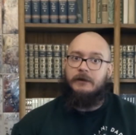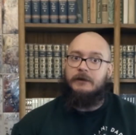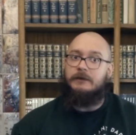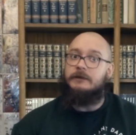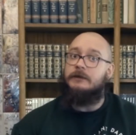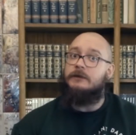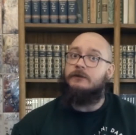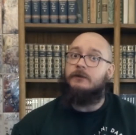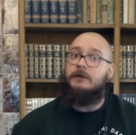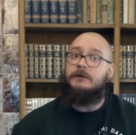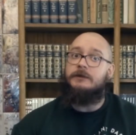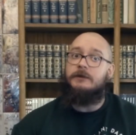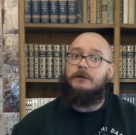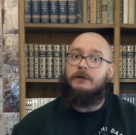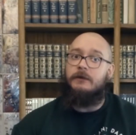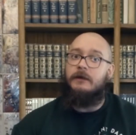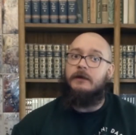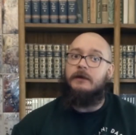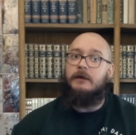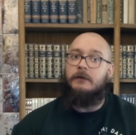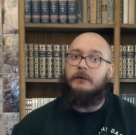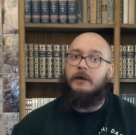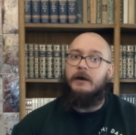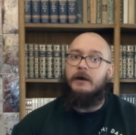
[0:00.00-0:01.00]
This is what you
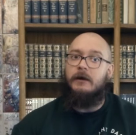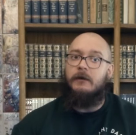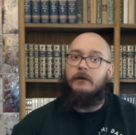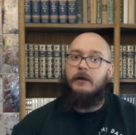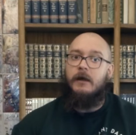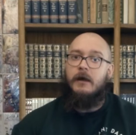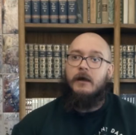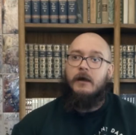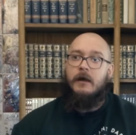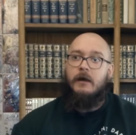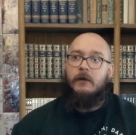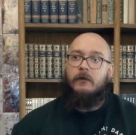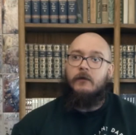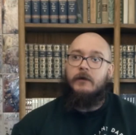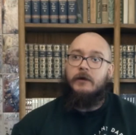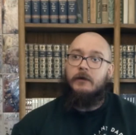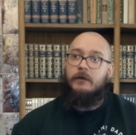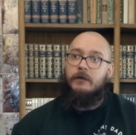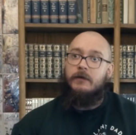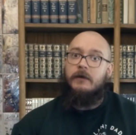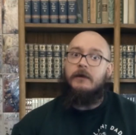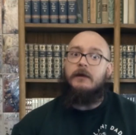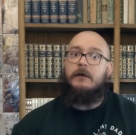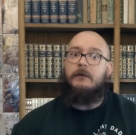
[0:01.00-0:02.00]
think about when
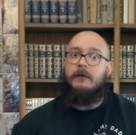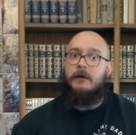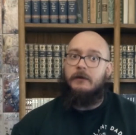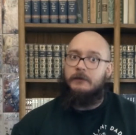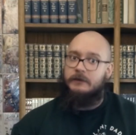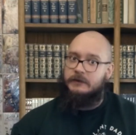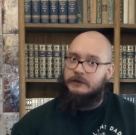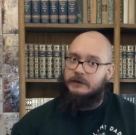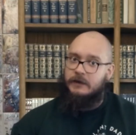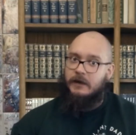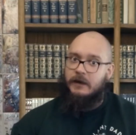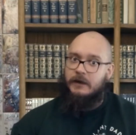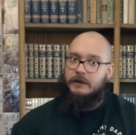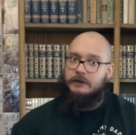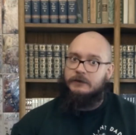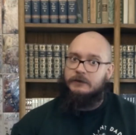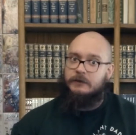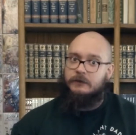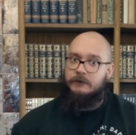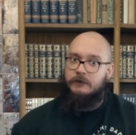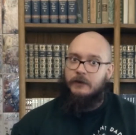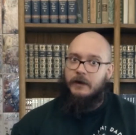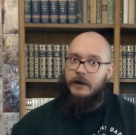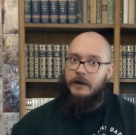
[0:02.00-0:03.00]
you think about
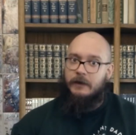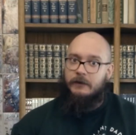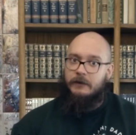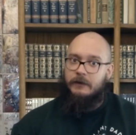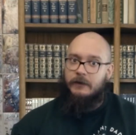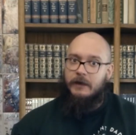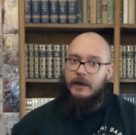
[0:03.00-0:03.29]
massage, right?